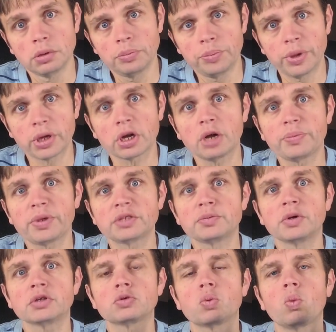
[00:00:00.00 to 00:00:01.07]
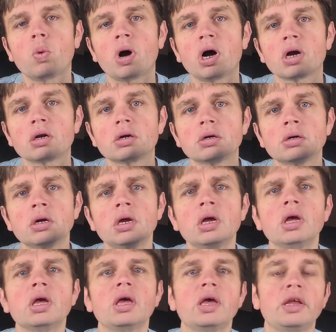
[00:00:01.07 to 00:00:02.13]
pick up as much water
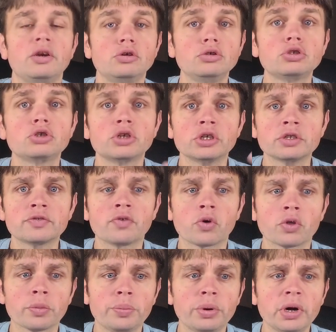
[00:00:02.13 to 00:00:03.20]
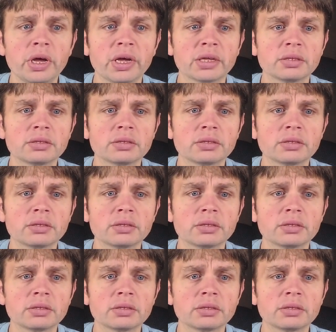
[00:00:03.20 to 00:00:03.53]
and nutrients for the plant.